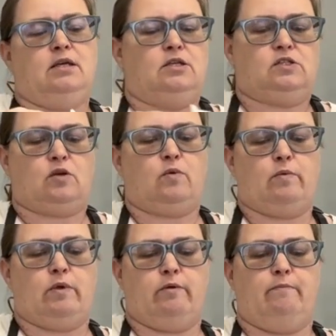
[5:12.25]
So when
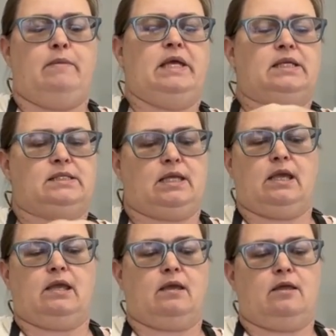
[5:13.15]
we were
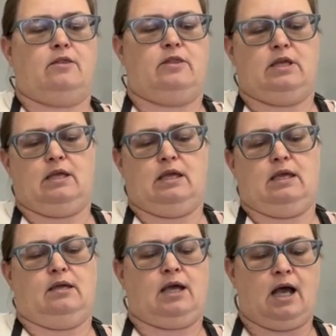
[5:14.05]
mixing
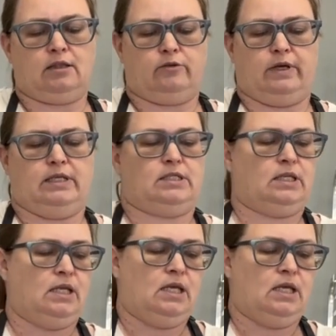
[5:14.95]
the colorant